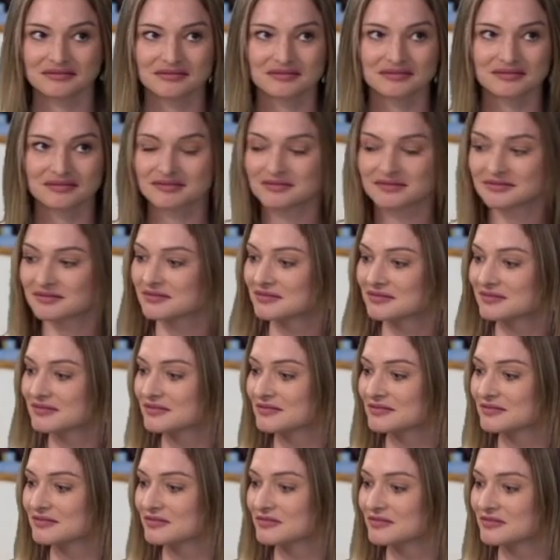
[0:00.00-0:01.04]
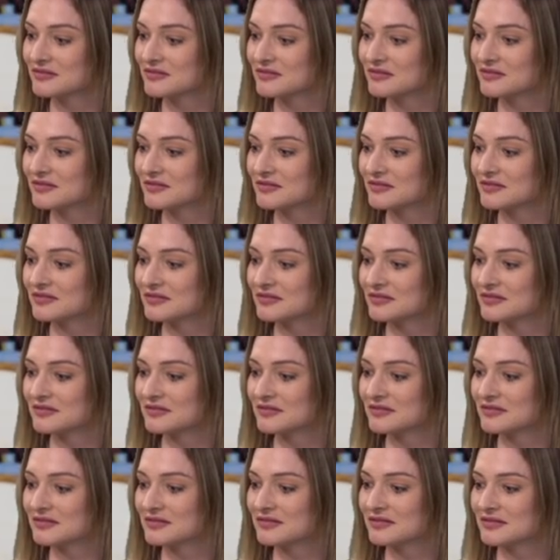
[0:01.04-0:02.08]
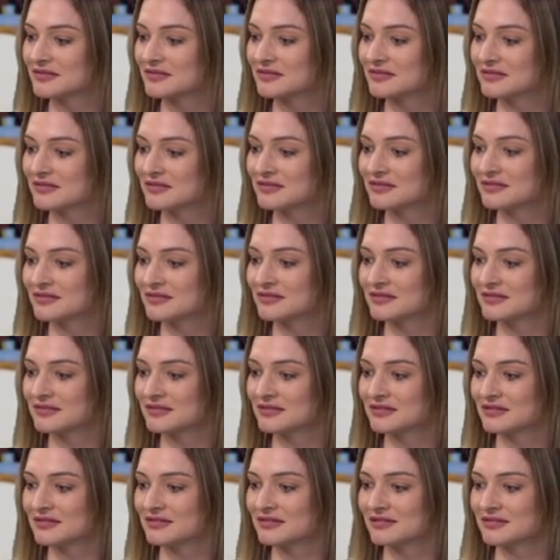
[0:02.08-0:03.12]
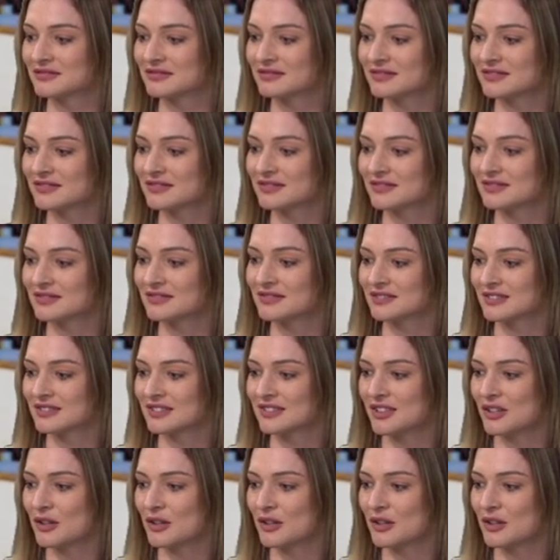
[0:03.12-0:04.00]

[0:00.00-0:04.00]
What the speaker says: (silent)